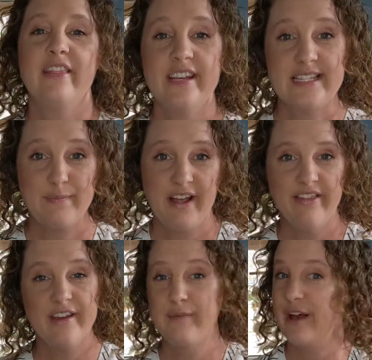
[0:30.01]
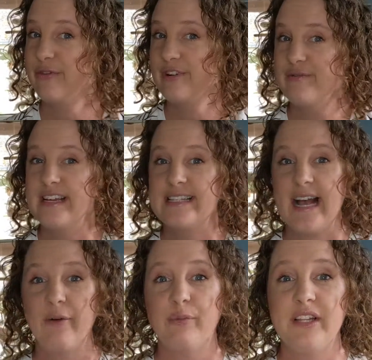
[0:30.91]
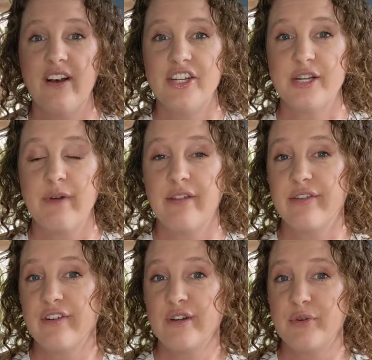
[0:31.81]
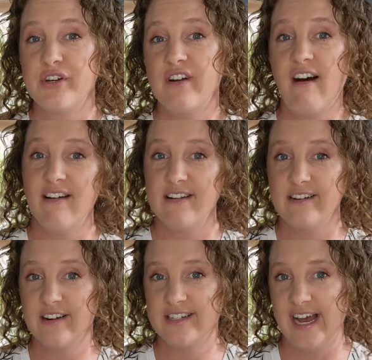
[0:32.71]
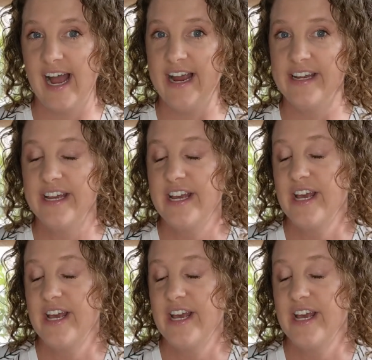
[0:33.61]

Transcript: this month, in about three weeks, I will be launching my third book, On a Dark Tide,